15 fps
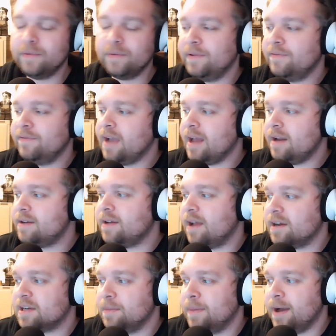We've kind of
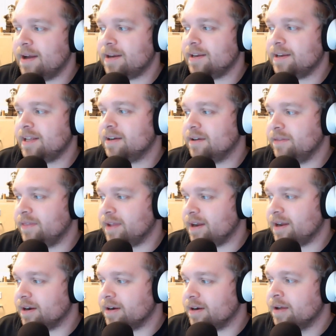talked about it here and
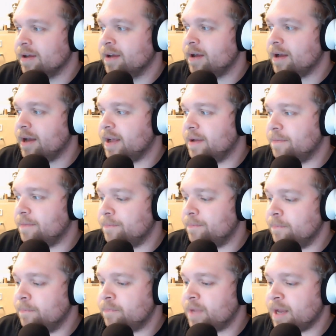there,
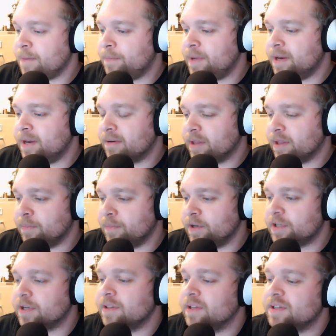kind of beat around the
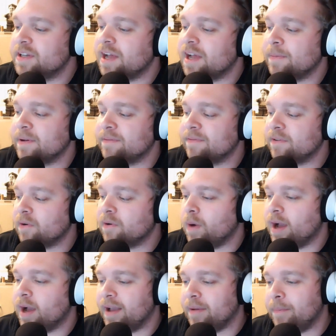bush on this topic for a
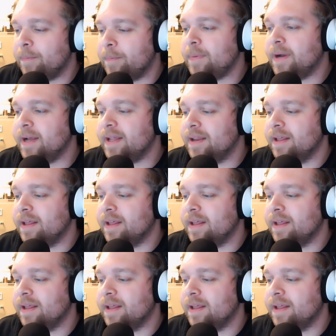while, but